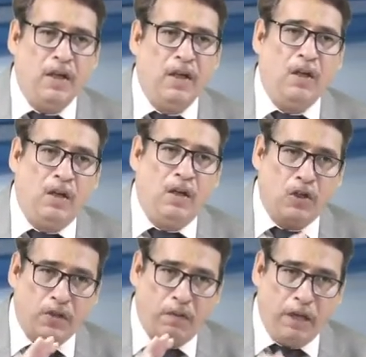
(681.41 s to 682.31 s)
lots
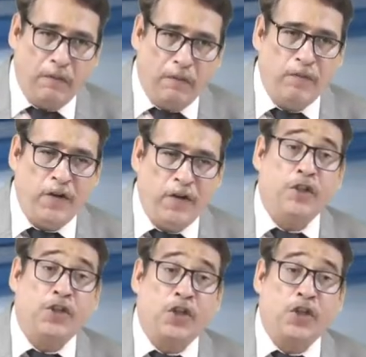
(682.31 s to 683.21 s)
of amendments
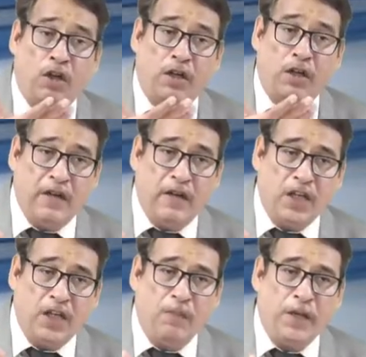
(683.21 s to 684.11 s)
which already have
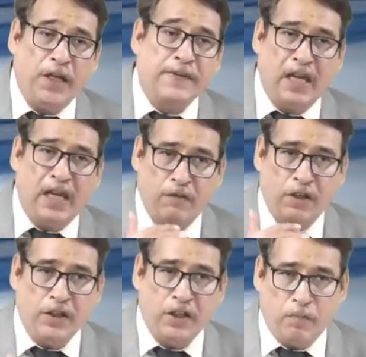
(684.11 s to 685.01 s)
taken place haven't
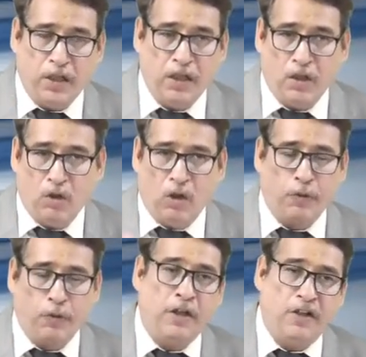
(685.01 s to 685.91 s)
yet been
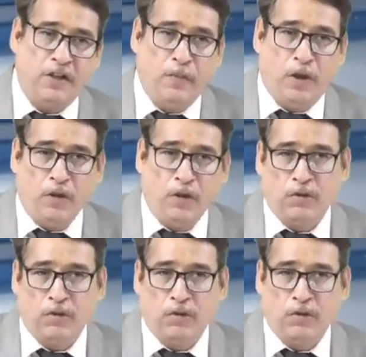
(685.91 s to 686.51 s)
incorporated in the module.